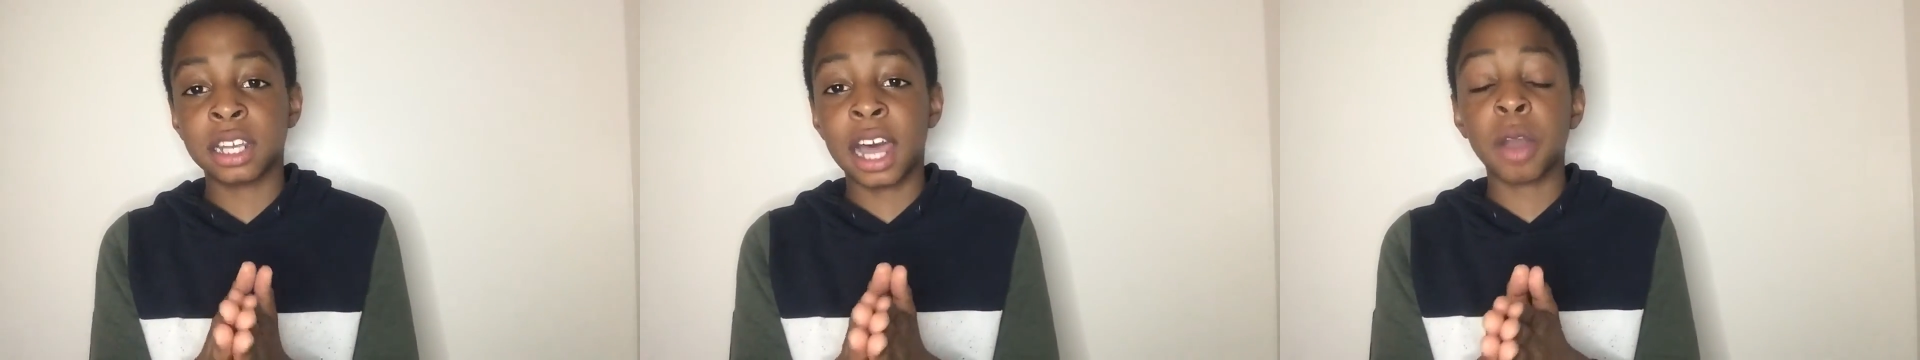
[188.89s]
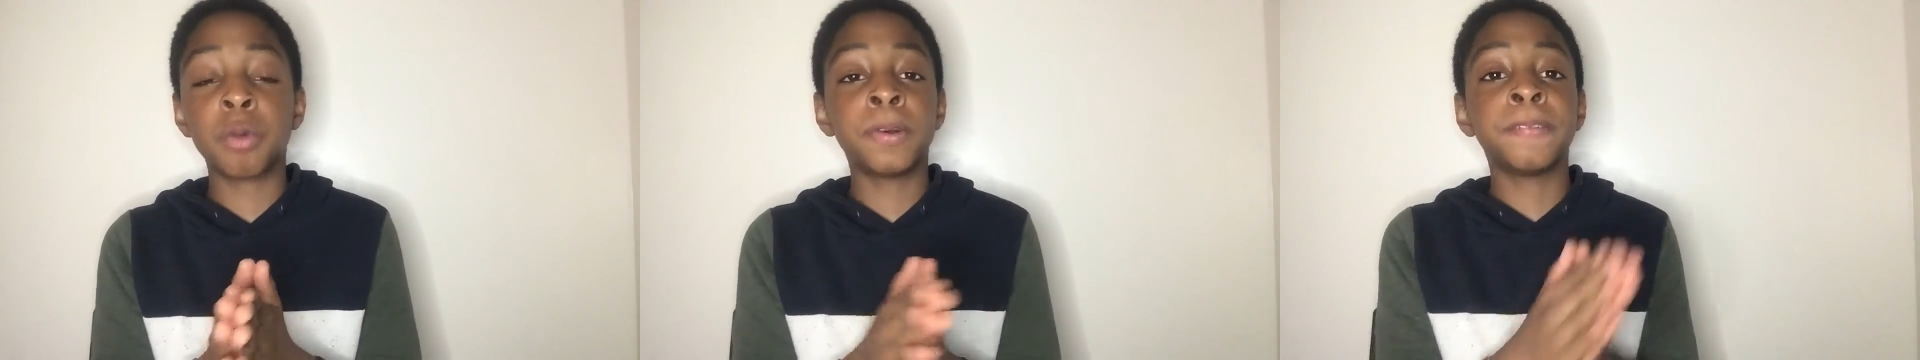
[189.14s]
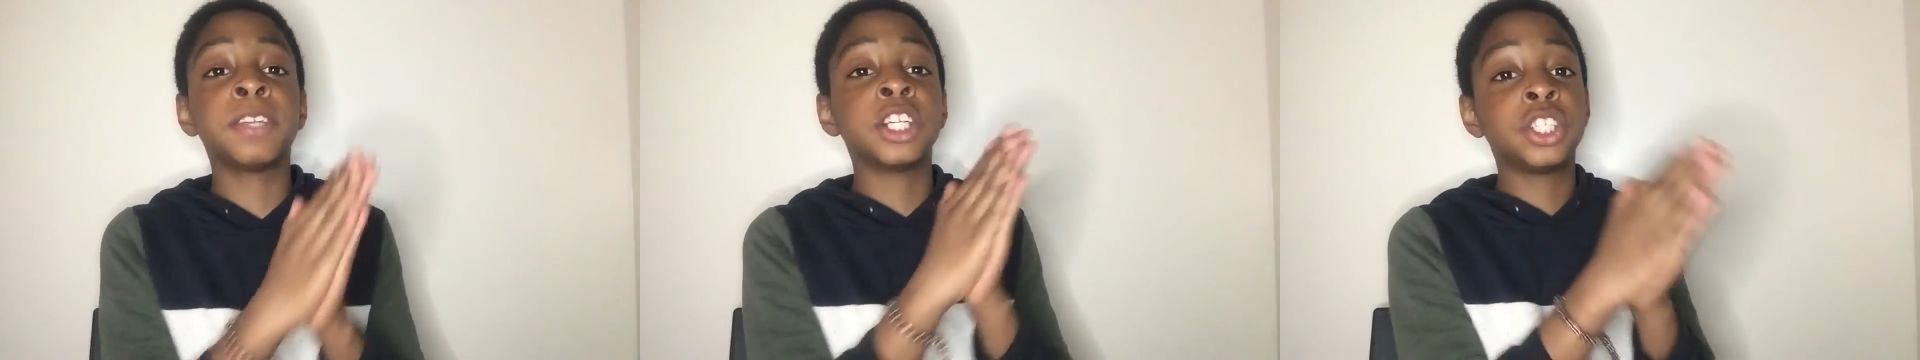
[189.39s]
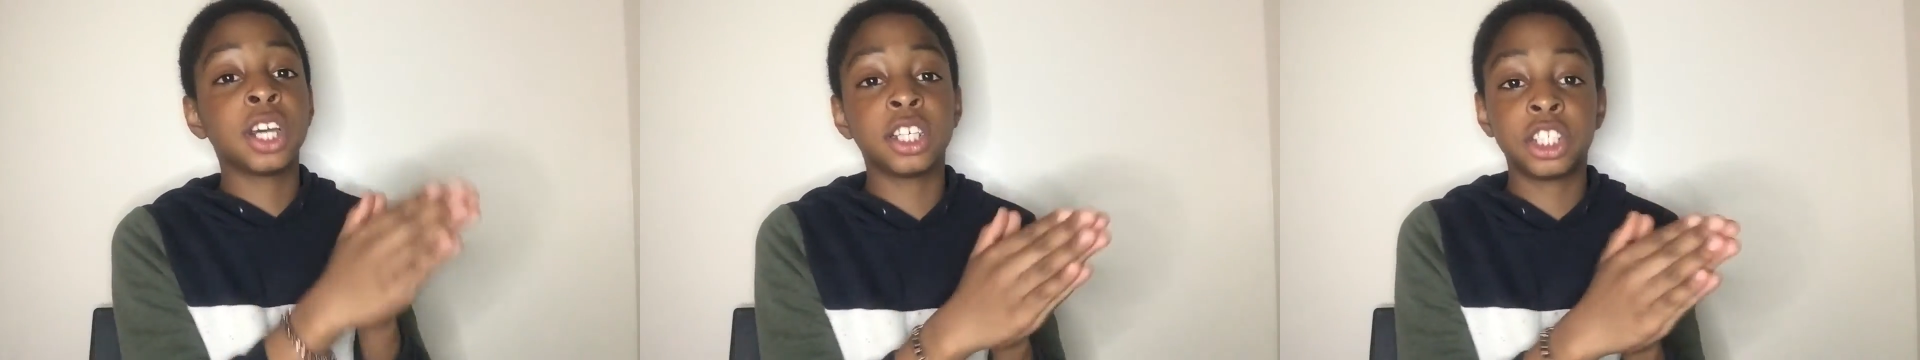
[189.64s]
Like with the
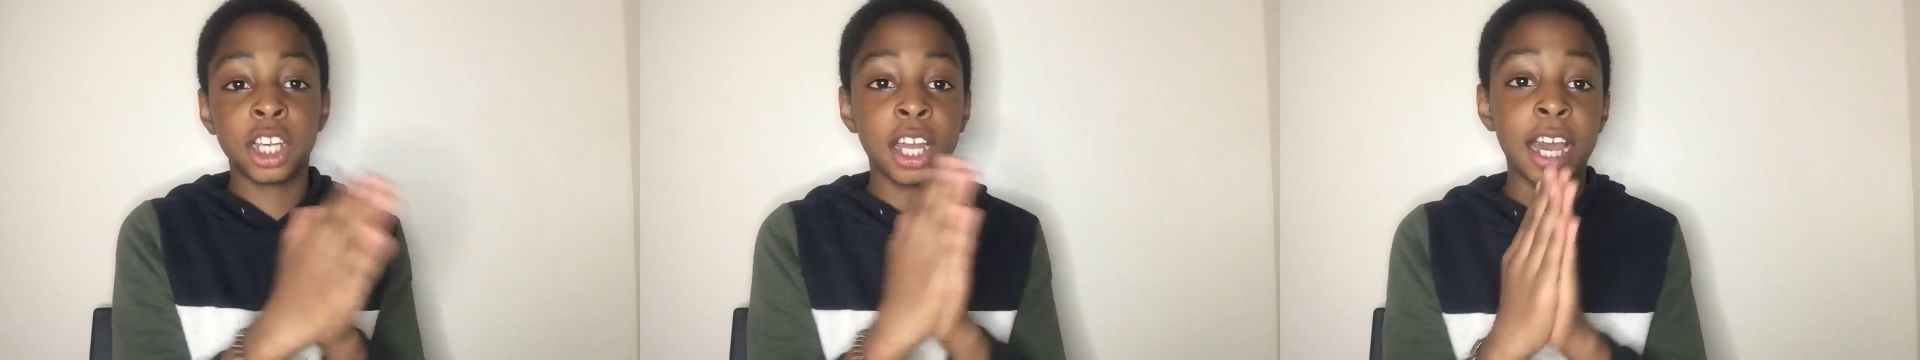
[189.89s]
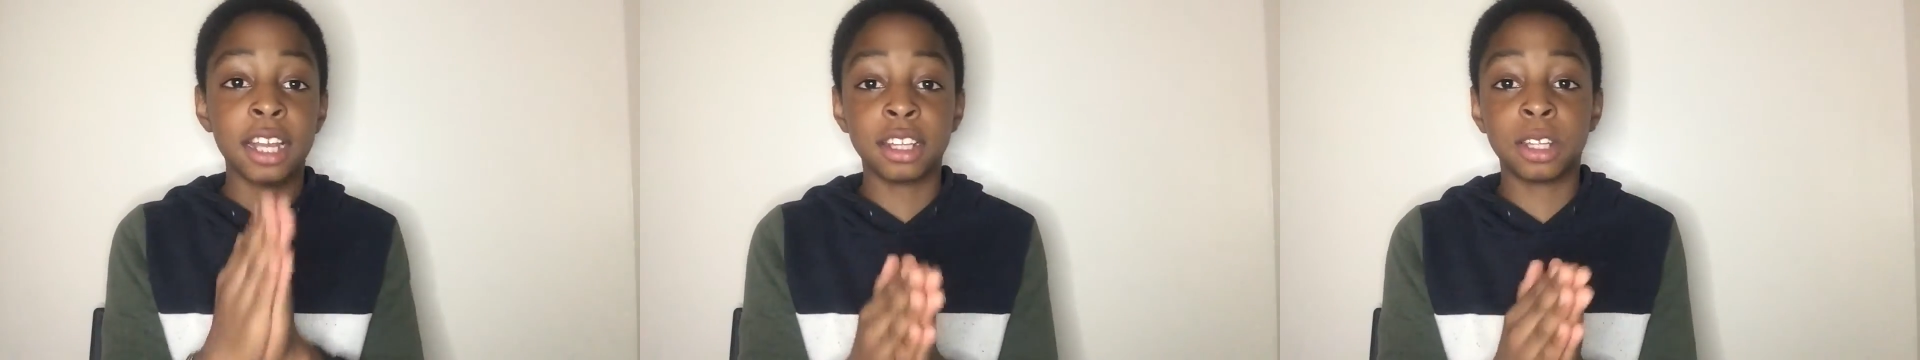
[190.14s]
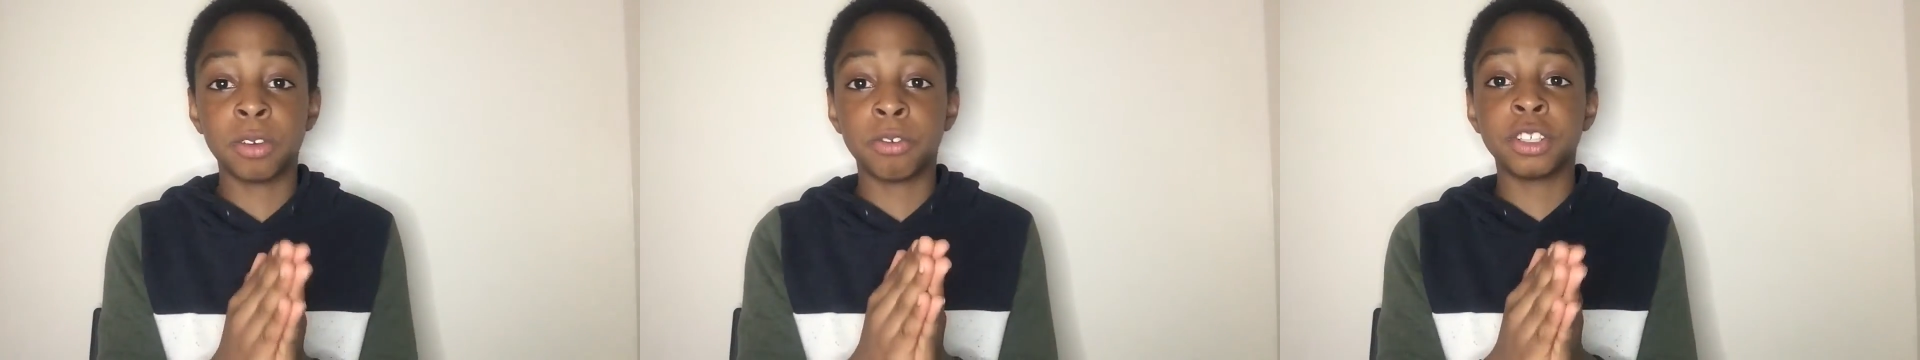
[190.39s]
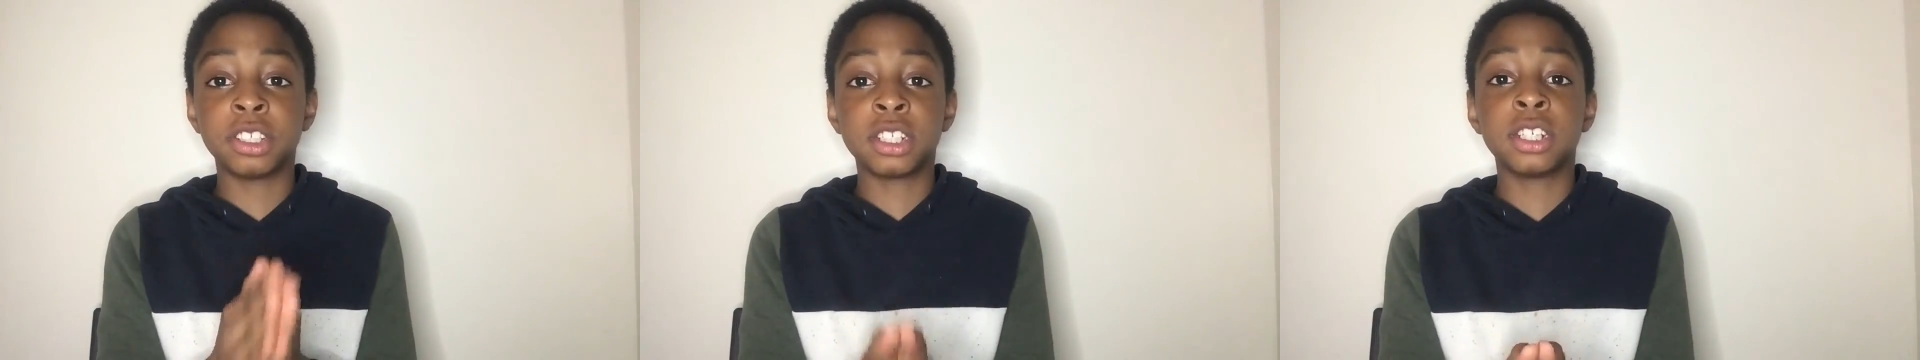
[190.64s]
judge and the
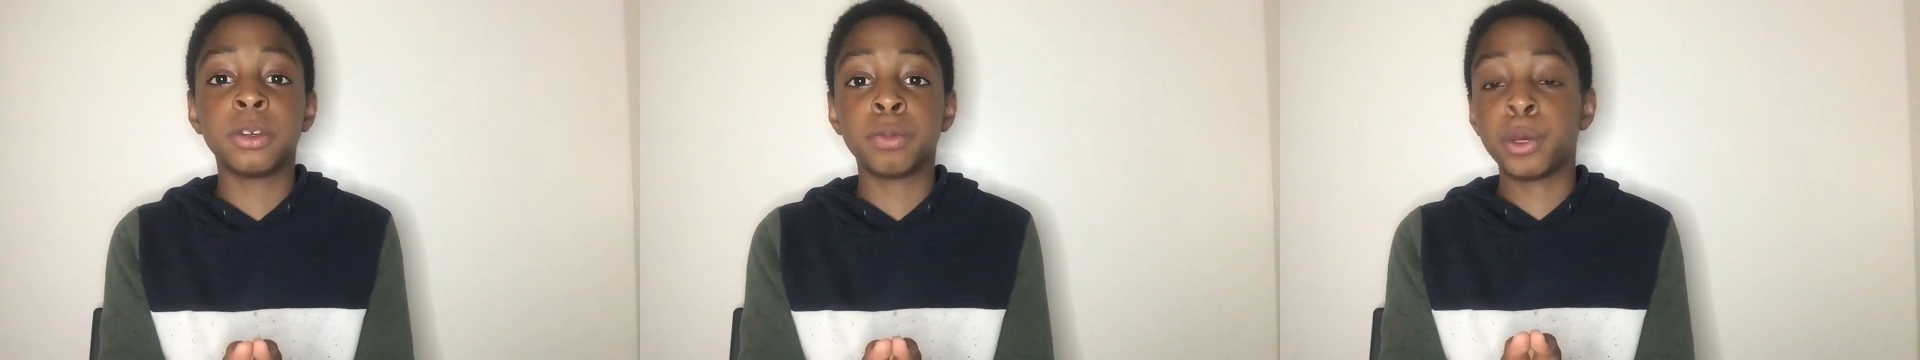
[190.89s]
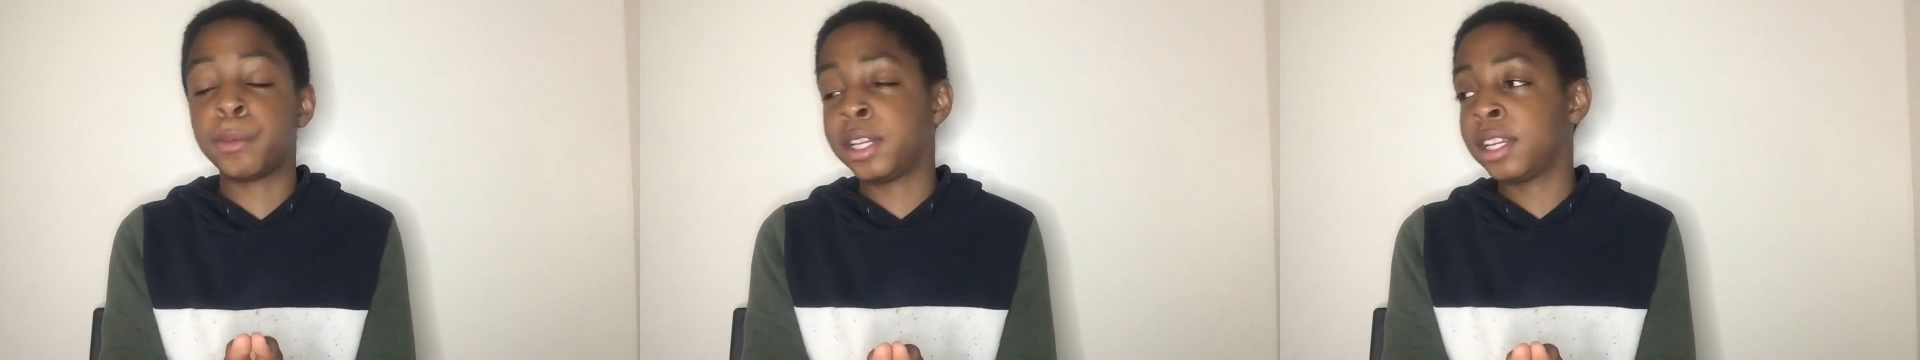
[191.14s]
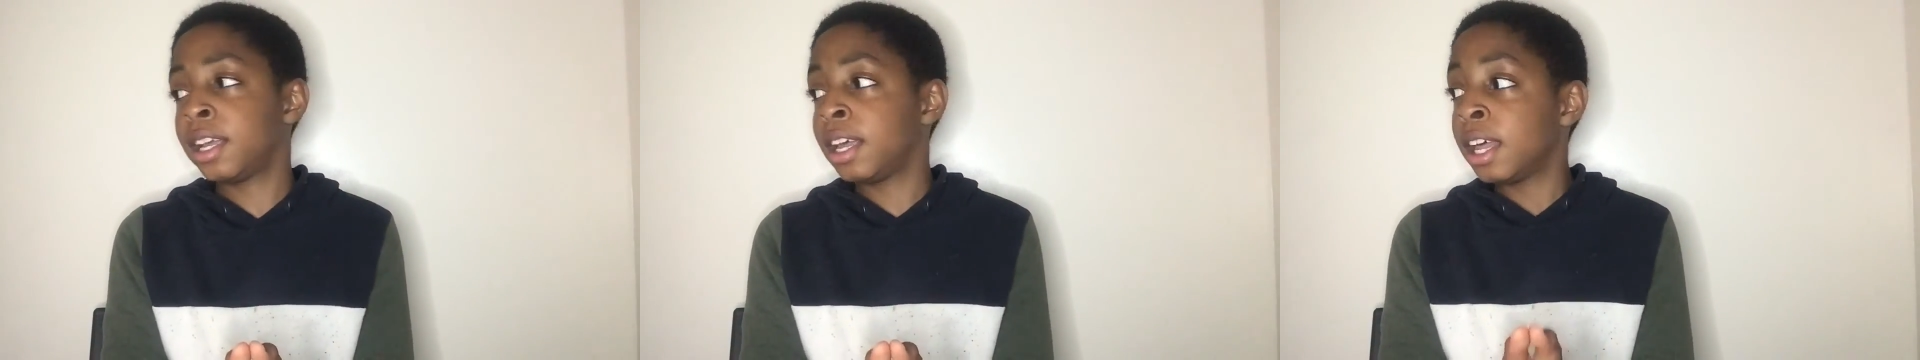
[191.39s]
resilient woman,